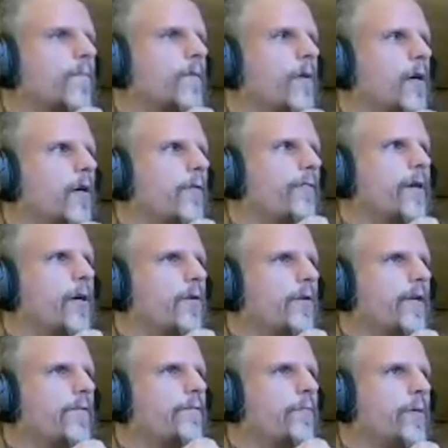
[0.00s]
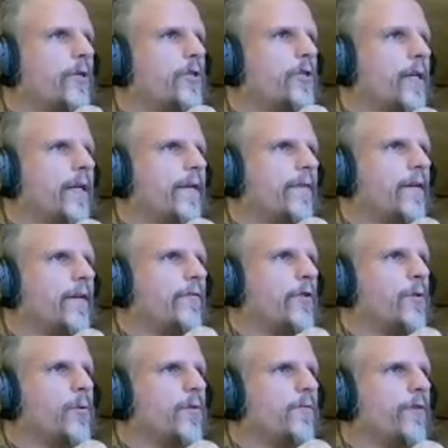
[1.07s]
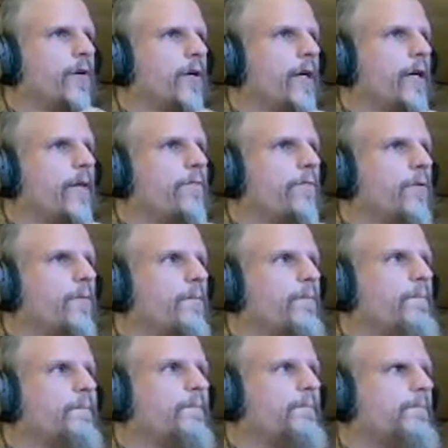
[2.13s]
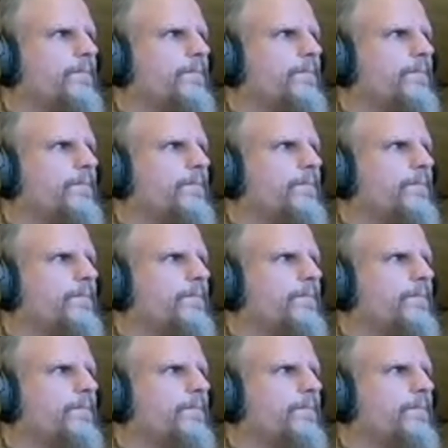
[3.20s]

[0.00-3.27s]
hopefully all the information that I've given you is very helpful.